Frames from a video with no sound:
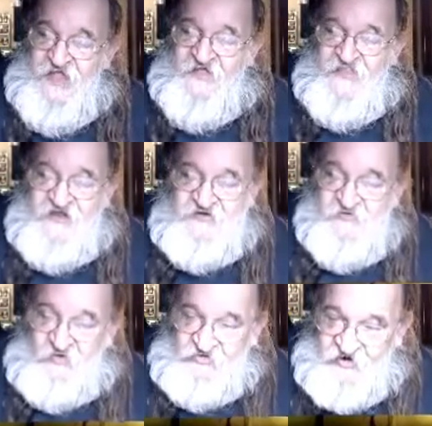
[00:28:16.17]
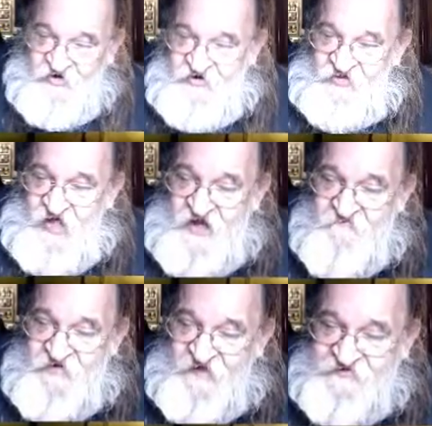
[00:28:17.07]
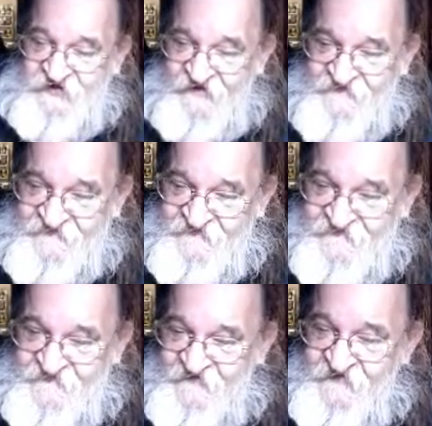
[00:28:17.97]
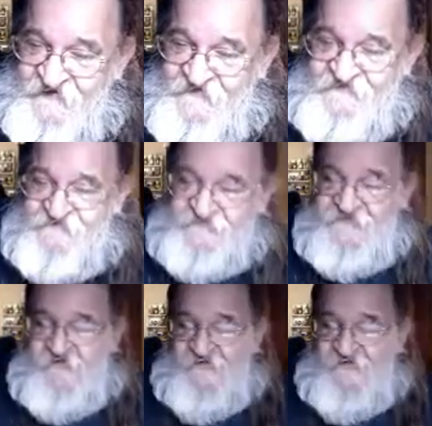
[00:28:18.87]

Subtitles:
and that you will learn a lot about Texas cichlids.